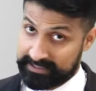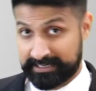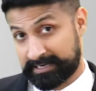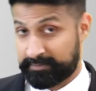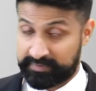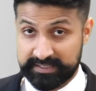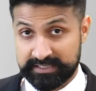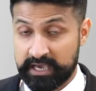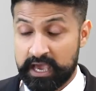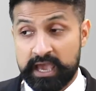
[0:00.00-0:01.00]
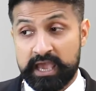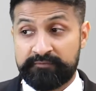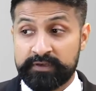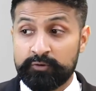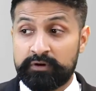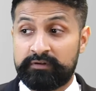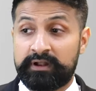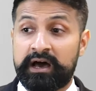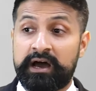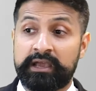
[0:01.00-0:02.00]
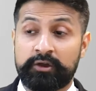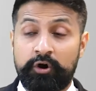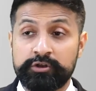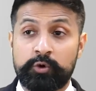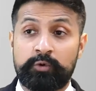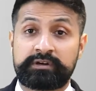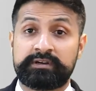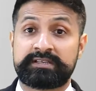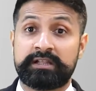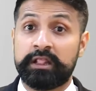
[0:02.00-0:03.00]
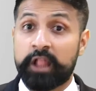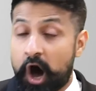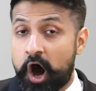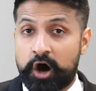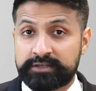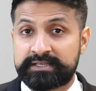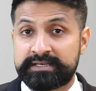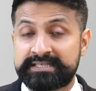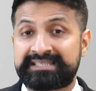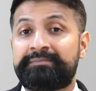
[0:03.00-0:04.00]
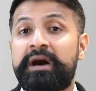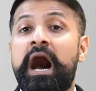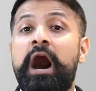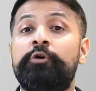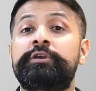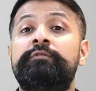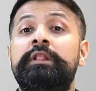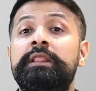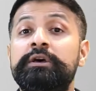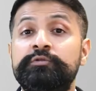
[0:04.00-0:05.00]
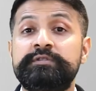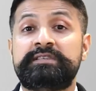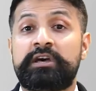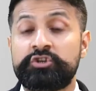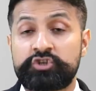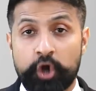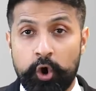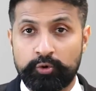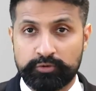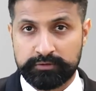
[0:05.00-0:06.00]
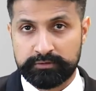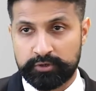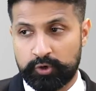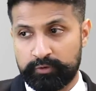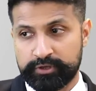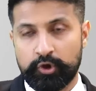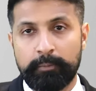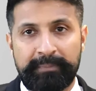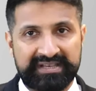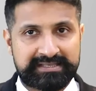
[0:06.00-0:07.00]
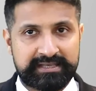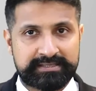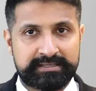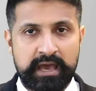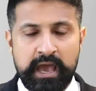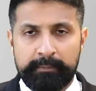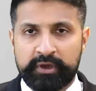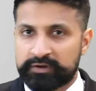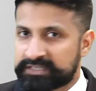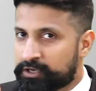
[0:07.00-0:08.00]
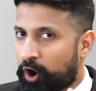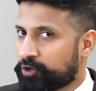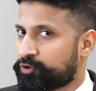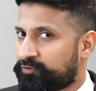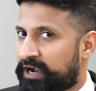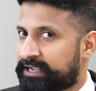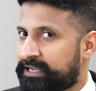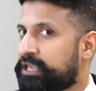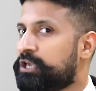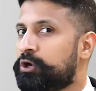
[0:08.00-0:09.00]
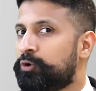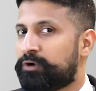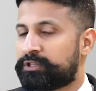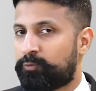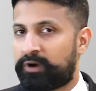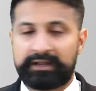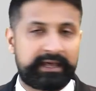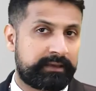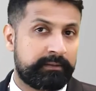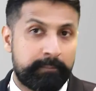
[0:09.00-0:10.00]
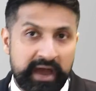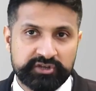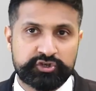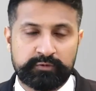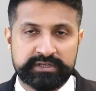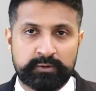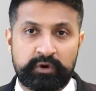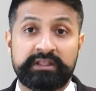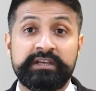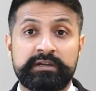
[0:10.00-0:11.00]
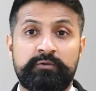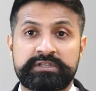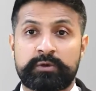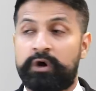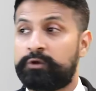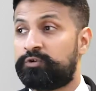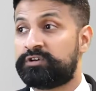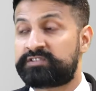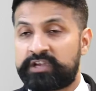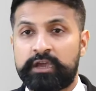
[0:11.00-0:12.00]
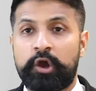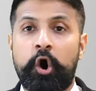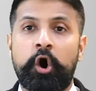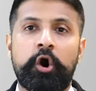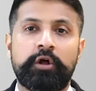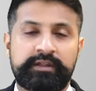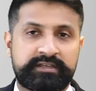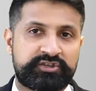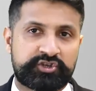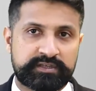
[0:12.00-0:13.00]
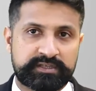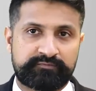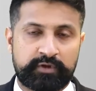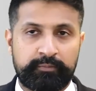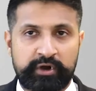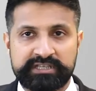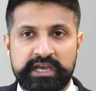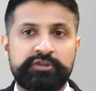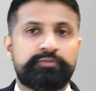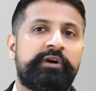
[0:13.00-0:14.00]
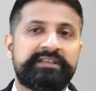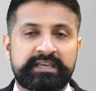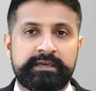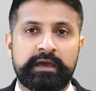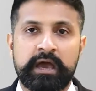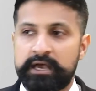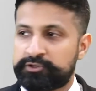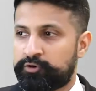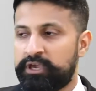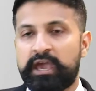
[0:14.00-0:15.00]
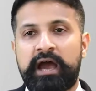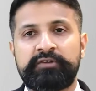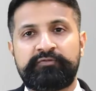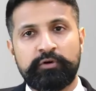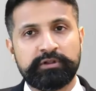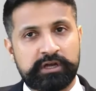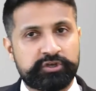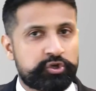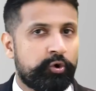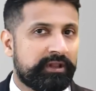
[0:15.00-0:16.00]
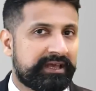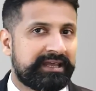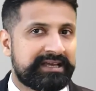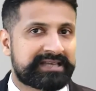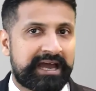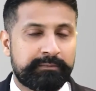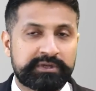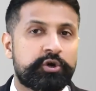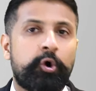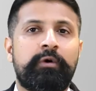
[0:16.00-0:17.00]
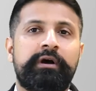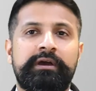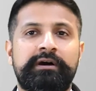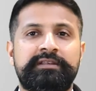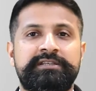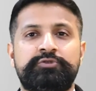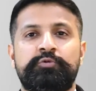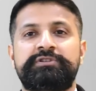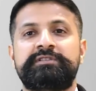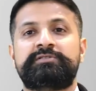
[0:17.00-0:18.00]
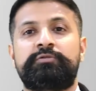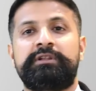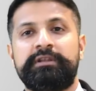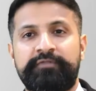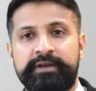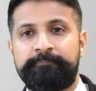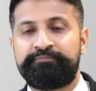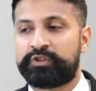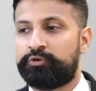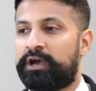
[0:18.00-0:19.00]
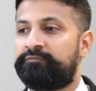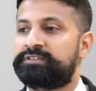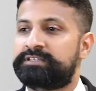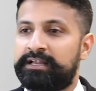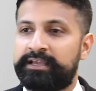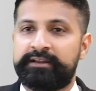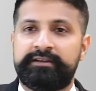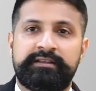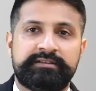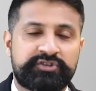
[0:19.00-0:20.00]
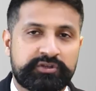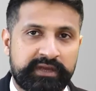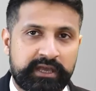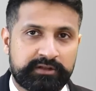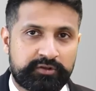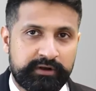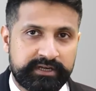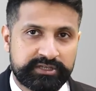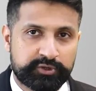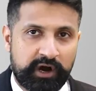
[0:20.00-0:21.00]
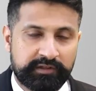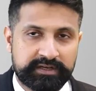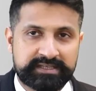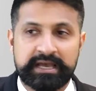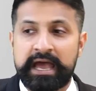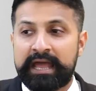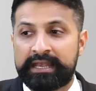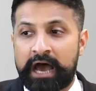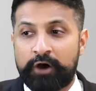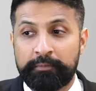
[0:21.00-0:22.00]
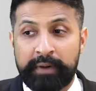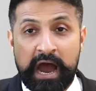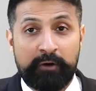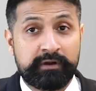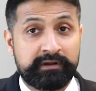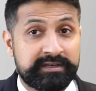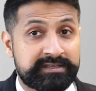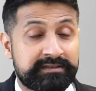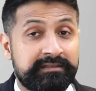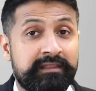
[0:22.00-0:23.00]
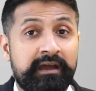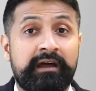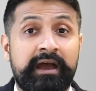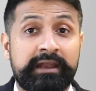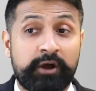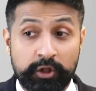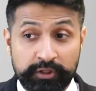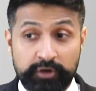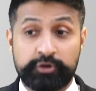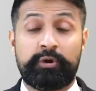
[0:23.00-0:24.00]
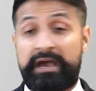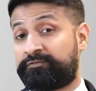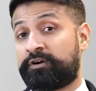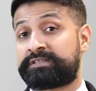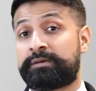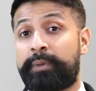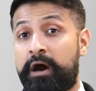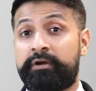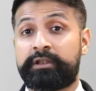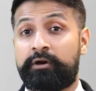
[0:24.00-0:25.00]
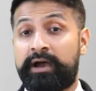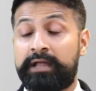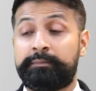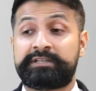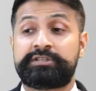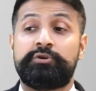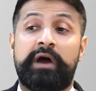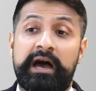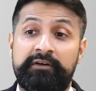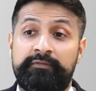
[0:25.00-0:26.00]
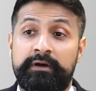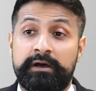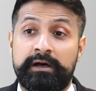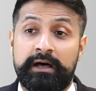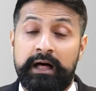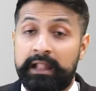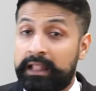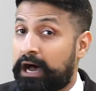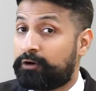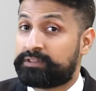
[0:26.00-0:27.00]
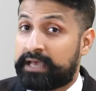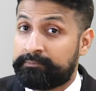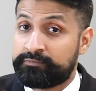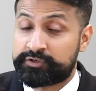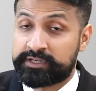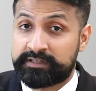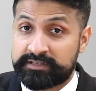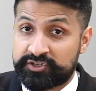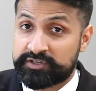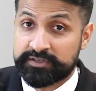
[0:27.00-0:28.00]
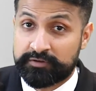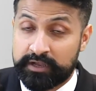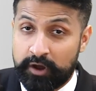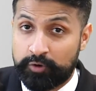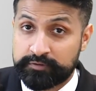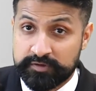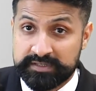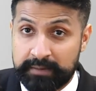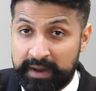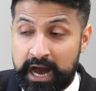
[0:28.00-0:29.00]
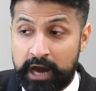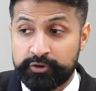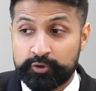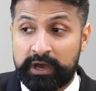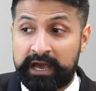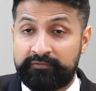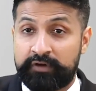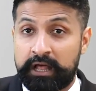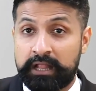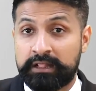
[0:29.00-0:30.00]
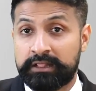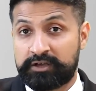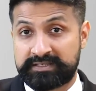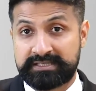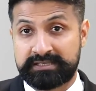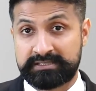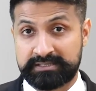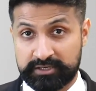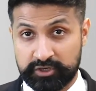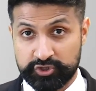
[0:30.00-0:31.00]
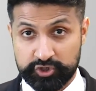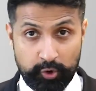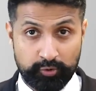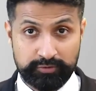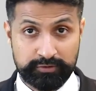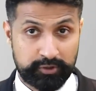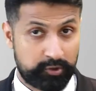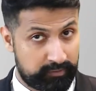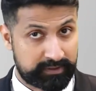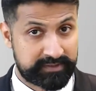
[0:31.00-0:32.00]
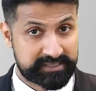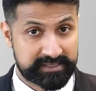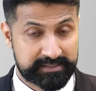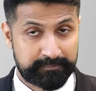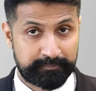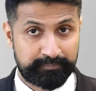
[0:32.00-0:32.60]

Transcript: That happens. If you are relying on your workers a lot, somehow you will lose control over your business. Because in Autocratic, you were the one, like manager was the one, leader was the one who was taking all the decisions from point A to point Z. So he had full control in his hand. But over here, the situation is totally different. You have delegated the decision-making authority to others. Now the power is in their hand. Although you have got some power in your hand, but you have allowed them to take the decisions on their own. So somehow you have lost the control over the business.